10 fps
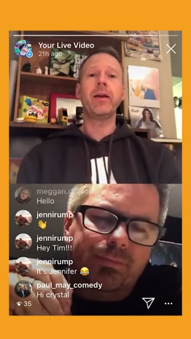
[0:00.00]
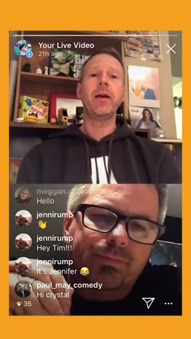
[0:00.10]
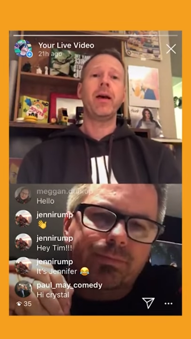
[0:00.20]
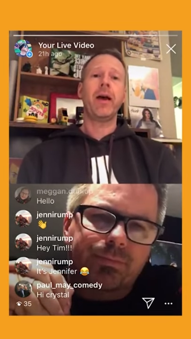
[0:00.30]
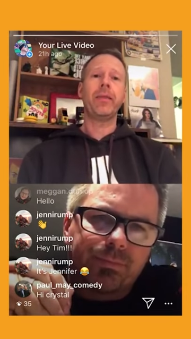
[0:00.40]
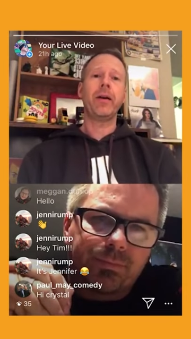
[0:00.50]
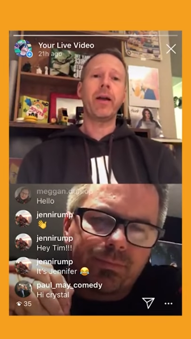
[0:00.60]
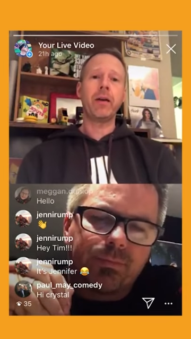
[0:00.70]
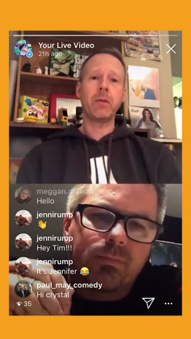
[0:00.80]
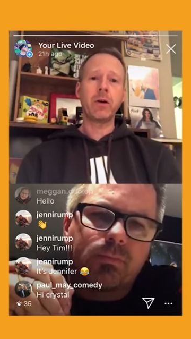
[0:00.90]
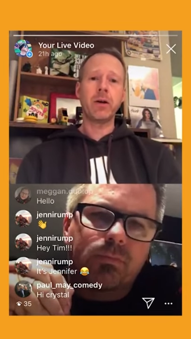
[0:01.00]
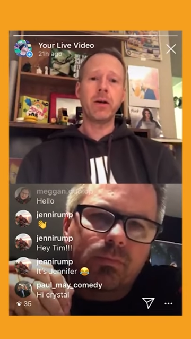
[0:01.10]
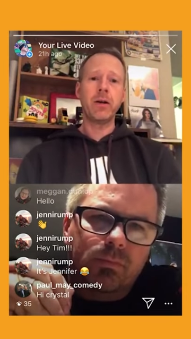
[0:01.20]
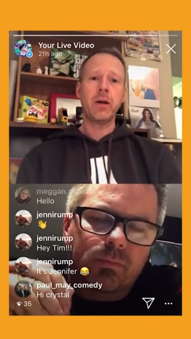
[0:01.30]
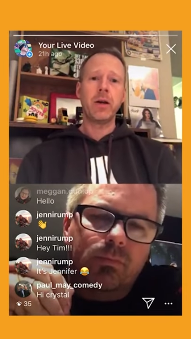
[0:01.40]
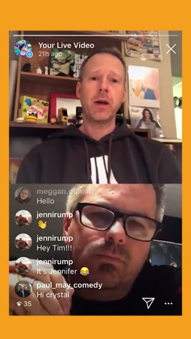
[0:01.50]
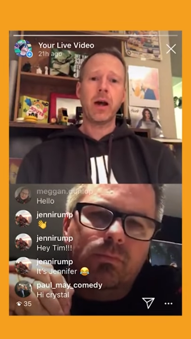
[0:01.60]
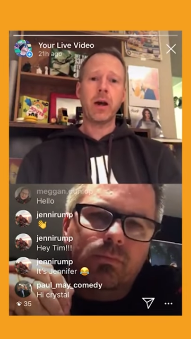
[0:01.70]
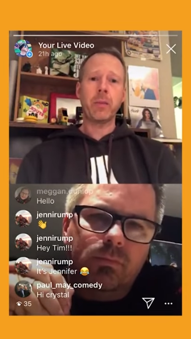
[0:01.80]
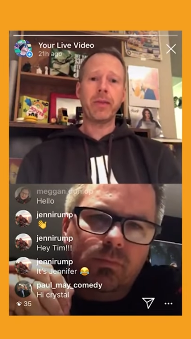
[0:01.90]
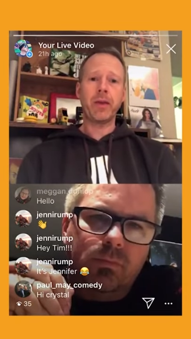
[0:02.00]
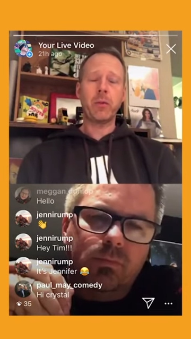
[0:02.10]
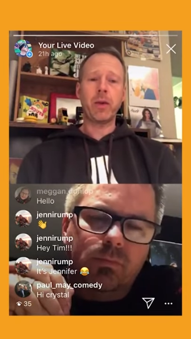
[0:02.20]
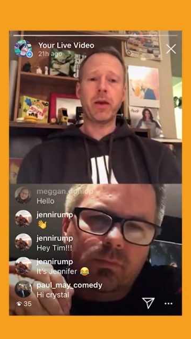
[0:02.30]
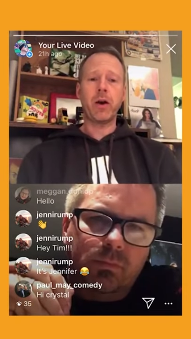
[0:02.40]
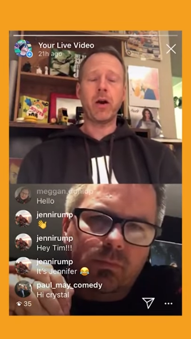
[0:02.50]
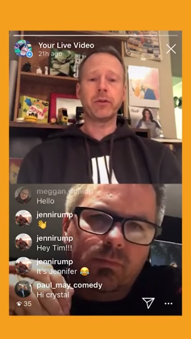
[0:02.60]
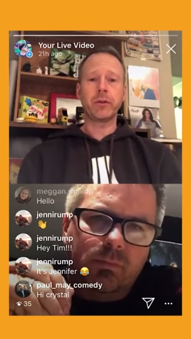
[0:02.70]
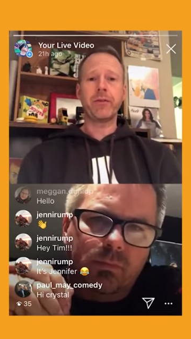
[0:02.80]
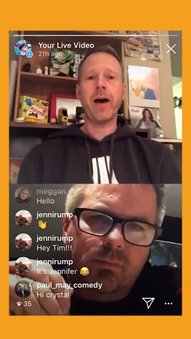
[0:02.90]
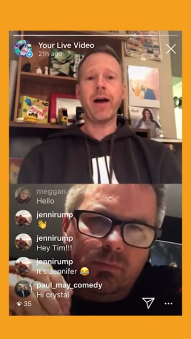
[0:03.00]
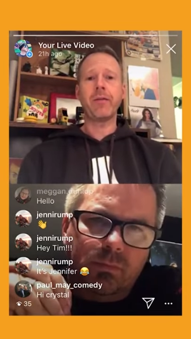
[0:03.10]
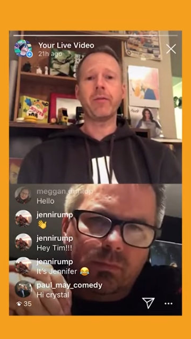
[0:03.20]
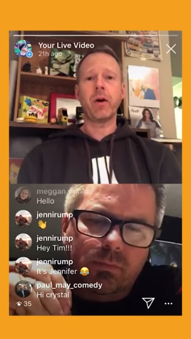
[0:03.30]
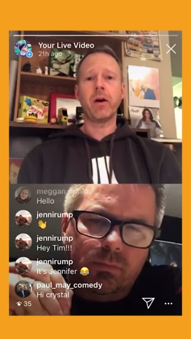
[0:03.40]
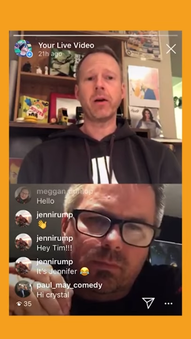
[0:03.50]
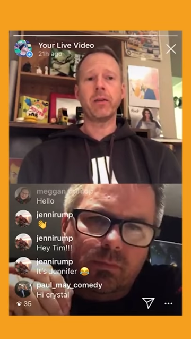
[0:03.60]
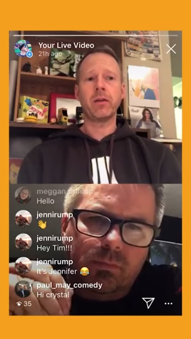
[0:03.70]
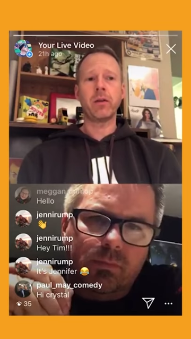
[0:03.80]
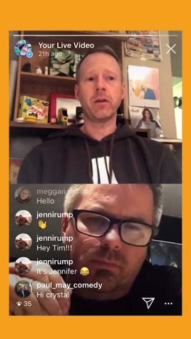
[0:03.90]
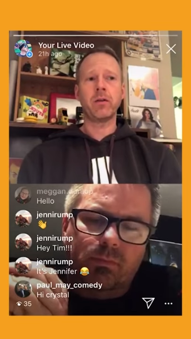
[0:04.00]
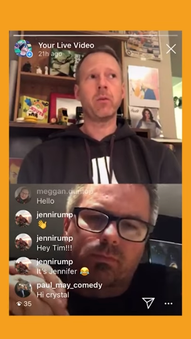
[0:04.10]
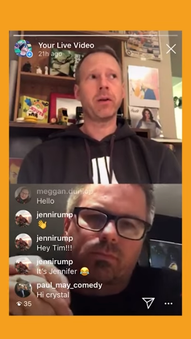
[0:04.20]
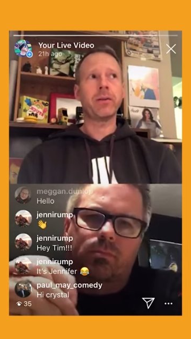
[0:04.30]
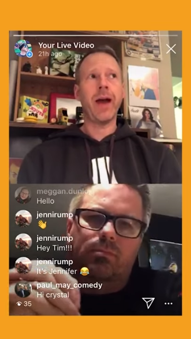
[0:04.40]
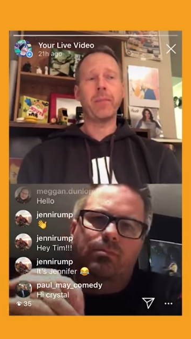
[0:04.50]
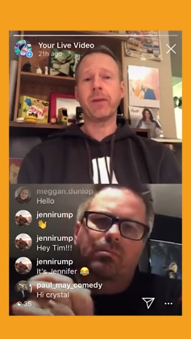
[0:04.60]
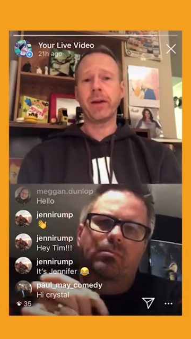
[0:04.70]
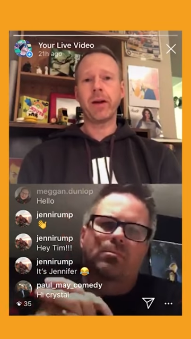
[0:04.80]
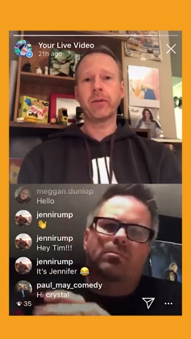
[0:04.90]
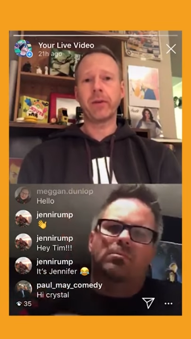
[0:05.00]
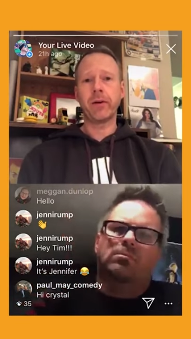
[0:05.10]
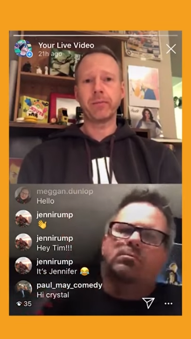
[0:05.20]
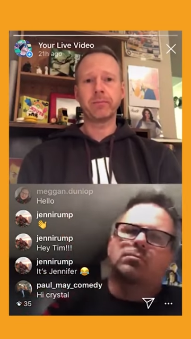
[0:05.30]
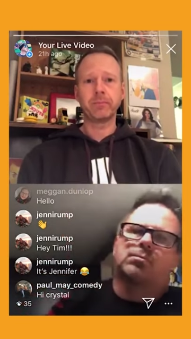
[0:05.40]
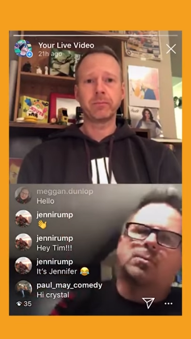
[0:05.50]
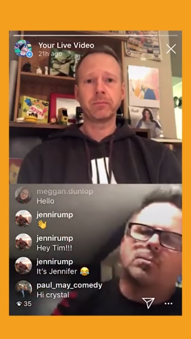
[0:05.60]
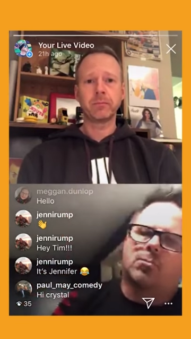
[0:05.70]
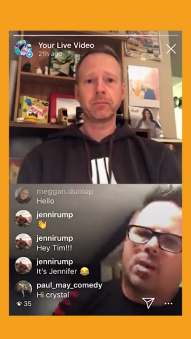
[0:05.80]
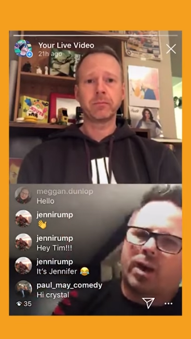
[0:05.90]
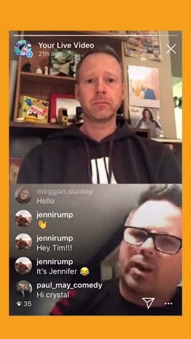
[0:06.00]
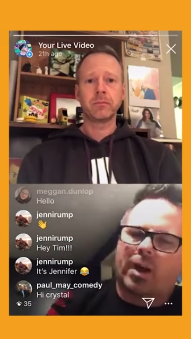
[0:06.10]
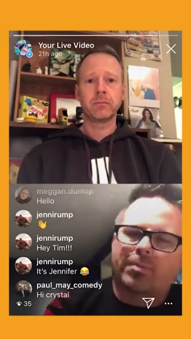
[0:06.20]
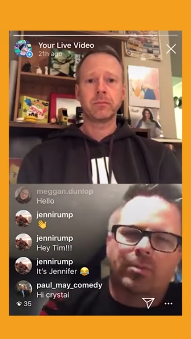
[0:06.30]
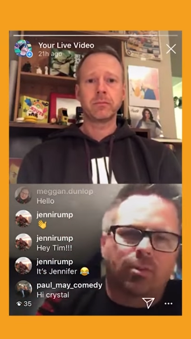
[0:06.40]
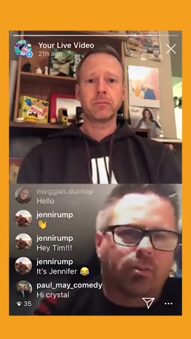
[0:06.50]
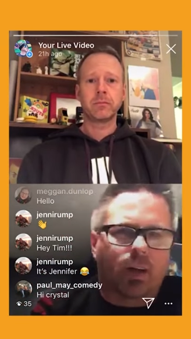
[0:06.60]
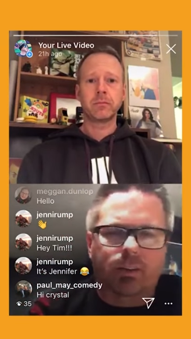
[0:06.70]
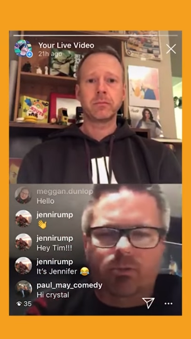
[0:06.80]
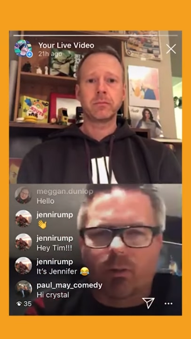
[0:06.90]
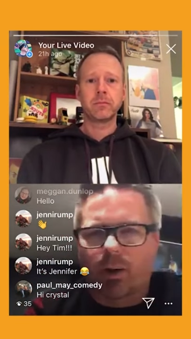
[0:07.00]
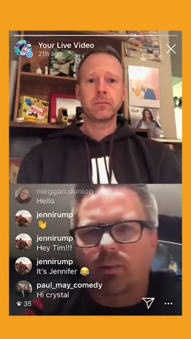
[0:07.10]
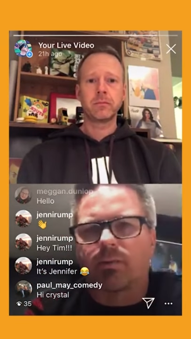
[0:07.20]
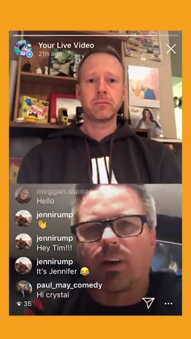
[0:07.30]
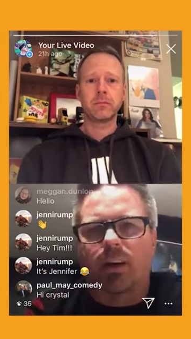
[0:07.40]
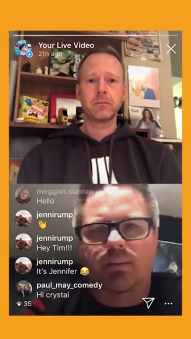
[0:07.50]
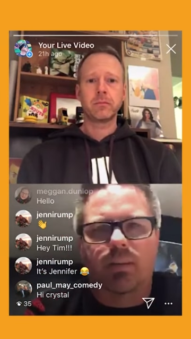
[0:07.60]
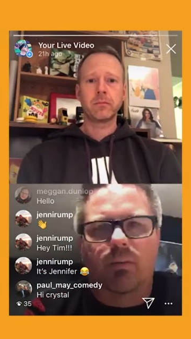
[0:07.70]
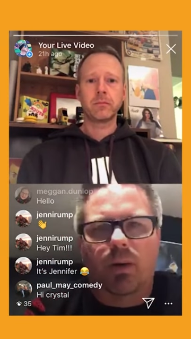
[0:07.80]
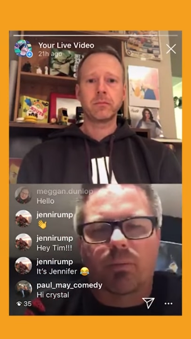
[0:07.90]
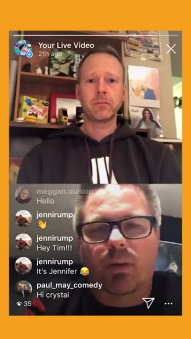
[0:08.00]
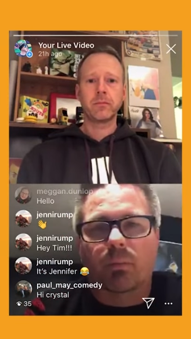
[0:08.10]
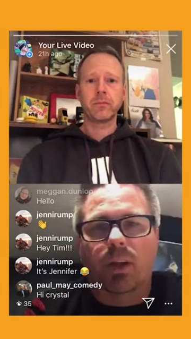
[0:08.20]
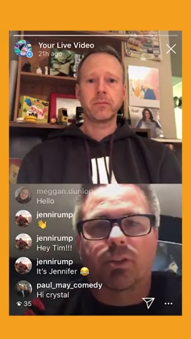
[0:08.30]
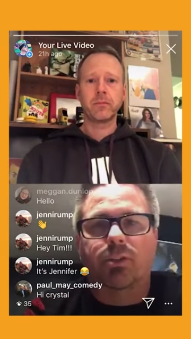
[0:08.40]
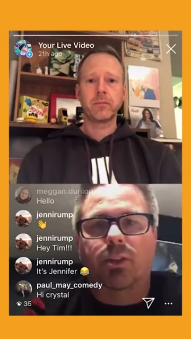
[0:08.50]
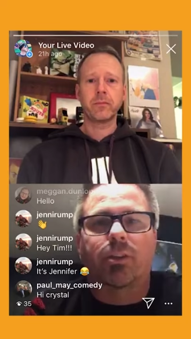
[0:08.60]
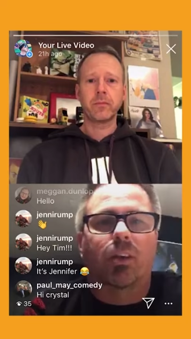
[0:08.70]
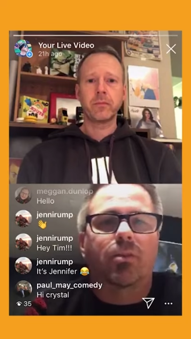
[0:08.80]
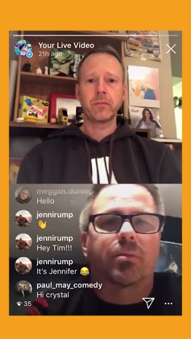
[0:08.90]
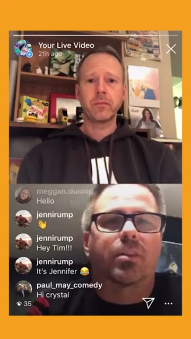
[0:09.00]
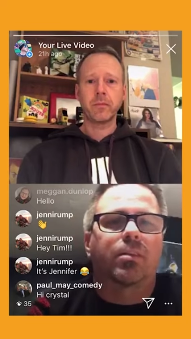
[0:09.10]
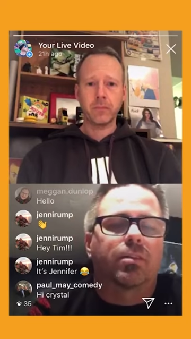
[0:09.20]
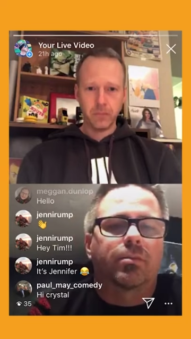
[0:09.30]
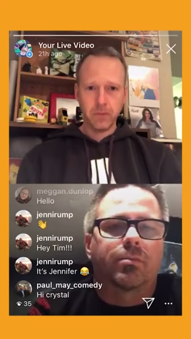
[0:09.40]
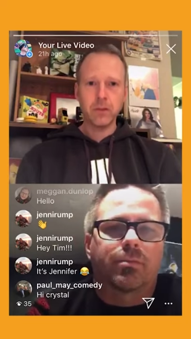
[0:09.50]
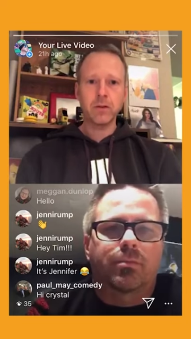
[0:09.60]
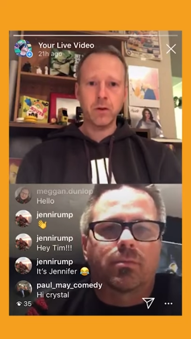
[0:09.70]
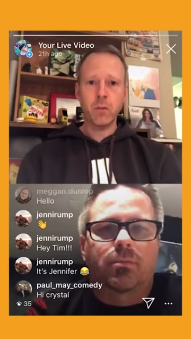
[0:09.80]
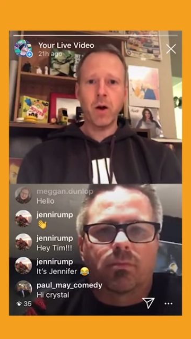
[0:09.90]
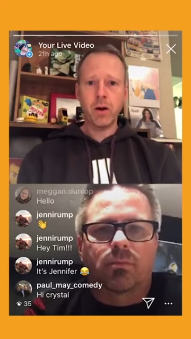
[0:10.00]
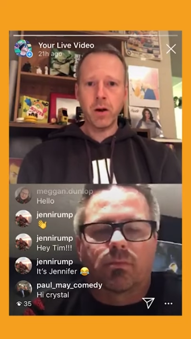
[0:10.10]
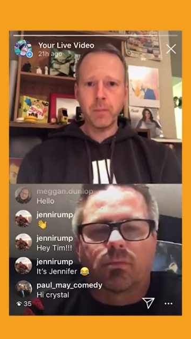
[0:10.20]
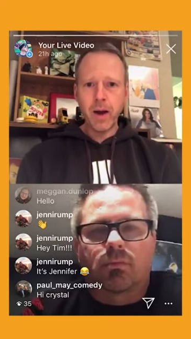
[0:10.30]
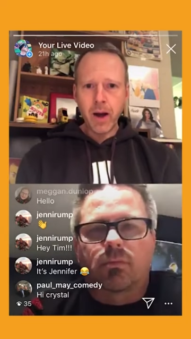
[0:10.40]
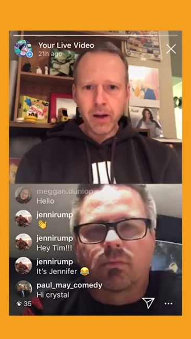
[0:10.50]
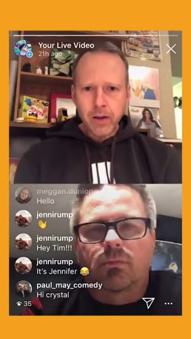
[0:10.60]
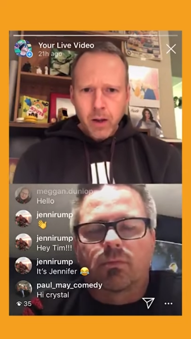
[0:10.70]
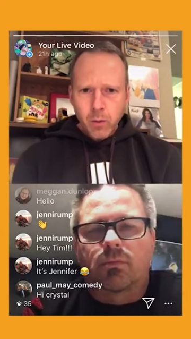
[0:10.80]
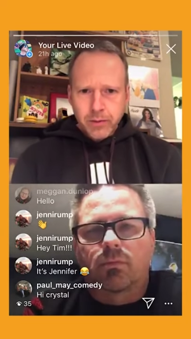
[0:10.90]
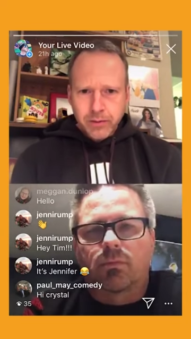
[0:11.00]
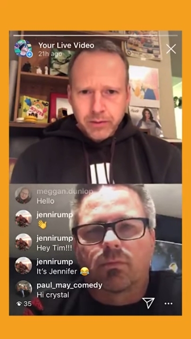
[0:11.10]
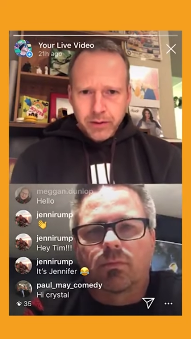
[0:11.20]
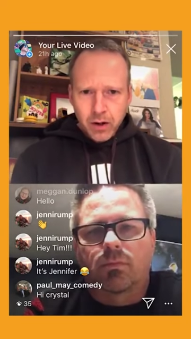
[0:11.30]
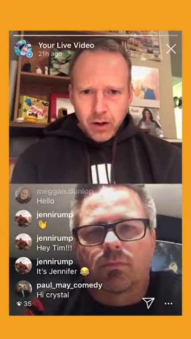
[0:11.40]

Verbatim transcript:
Speaker 1: and their neighborhood. Um, I think we can all survive uh, the what's happening out there.
Speaker 2: Right, absolutely. That's great advice, Tim. I'm, I'm glad you shared that with me.
Speaker 1: You're welcome. Uh, what's this here? I